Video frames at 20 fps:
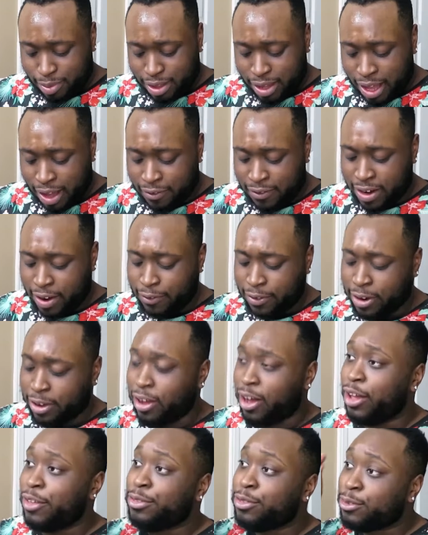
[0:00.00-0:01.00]
I've never
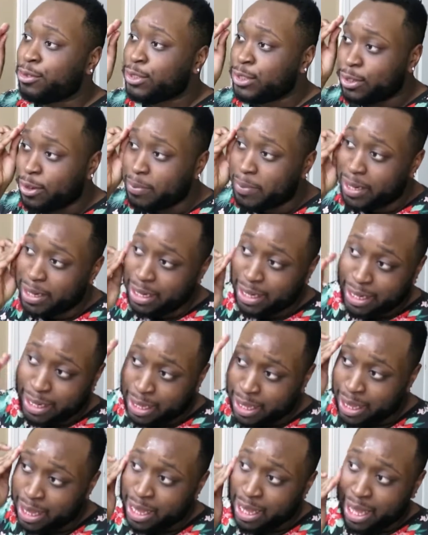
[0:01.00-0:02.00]
gone through so
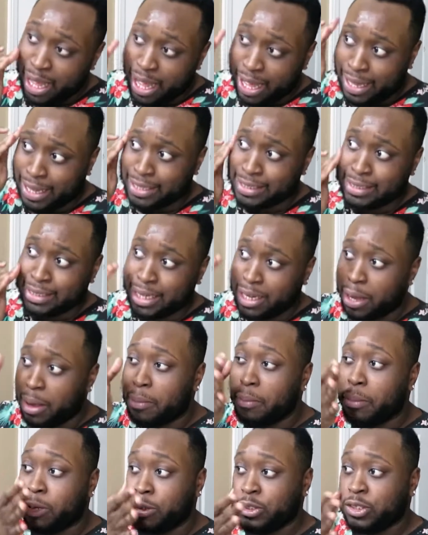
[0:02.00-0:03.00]
many, I guess, like
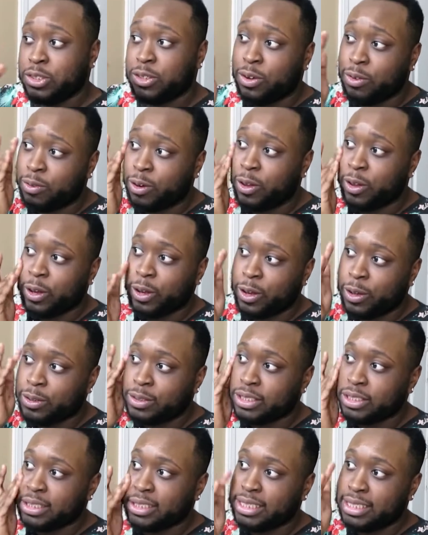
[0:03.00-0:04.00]
emotional roller
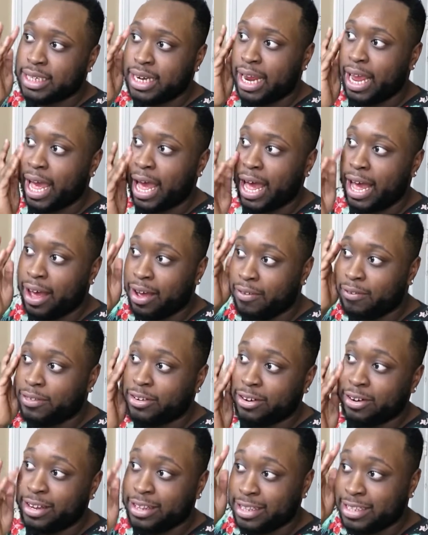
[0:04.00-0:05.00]
coasters than I have
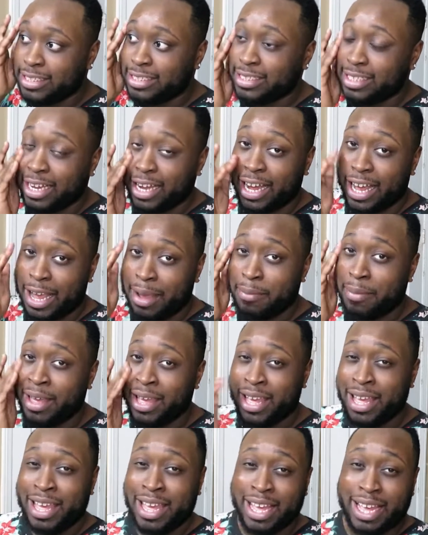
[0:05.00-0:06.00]
during this time.
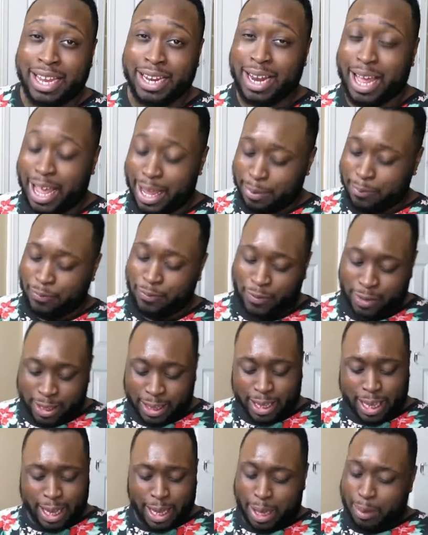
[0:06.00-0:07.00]
And I
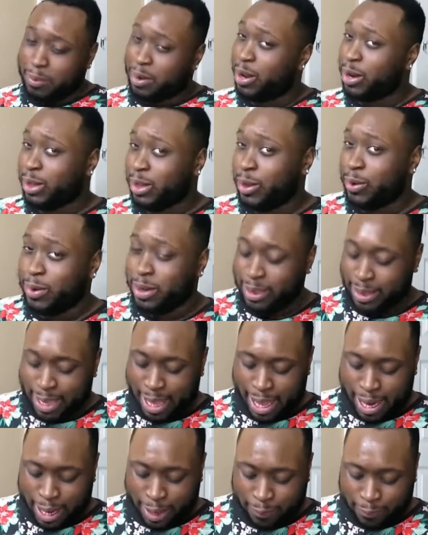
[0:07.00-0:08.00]
feel like I'm not alone in
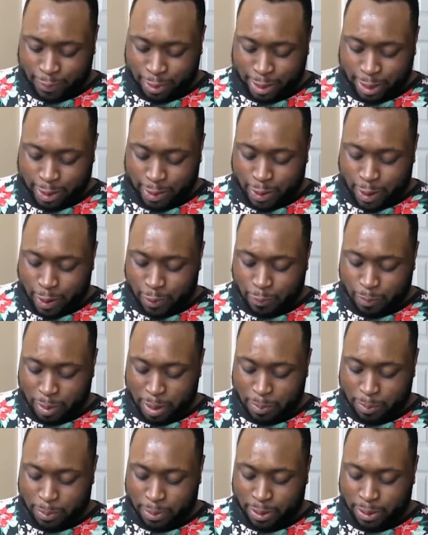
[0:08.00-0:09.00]
that. I feel like a lot of
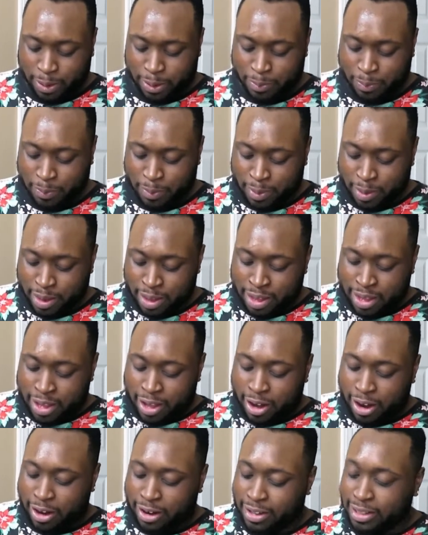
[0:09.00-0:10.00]
people
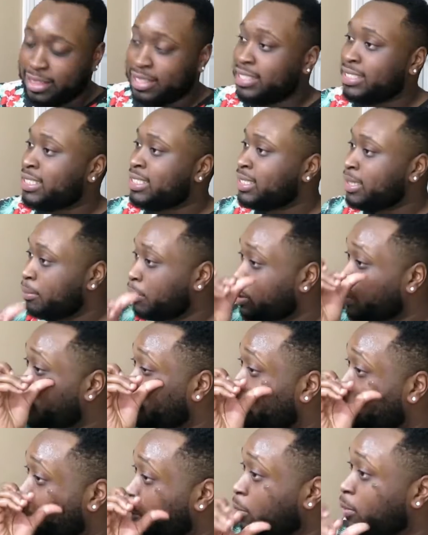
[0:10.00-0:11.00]
are in the
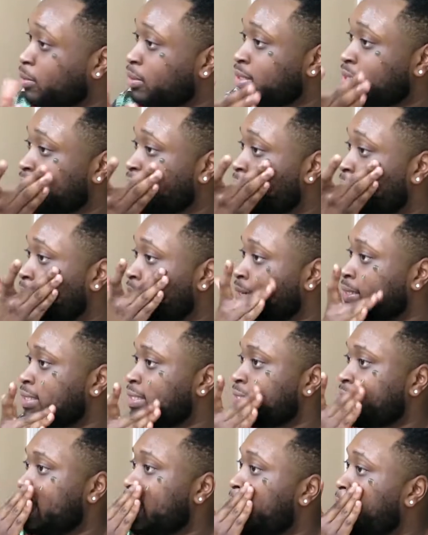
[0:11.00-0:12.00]
similar boat where
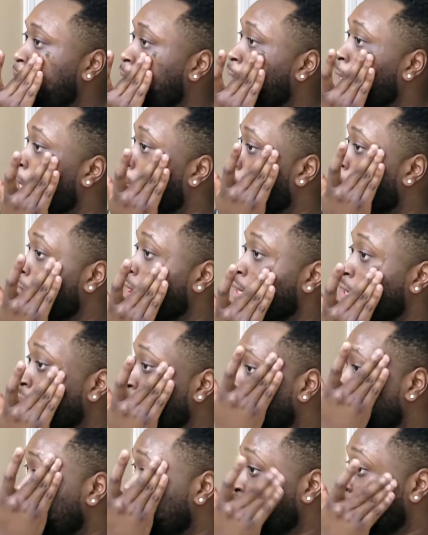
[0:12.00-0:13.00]
it's like,
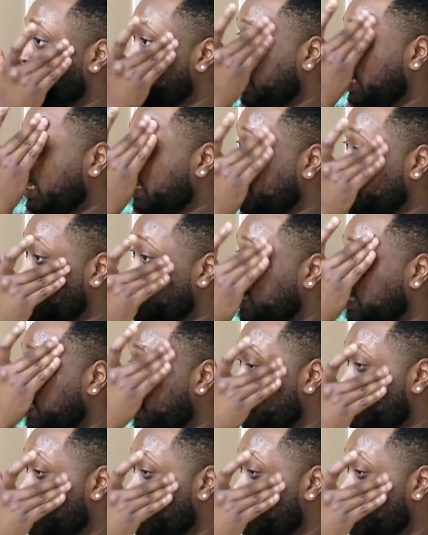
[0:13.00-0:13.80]
there are just things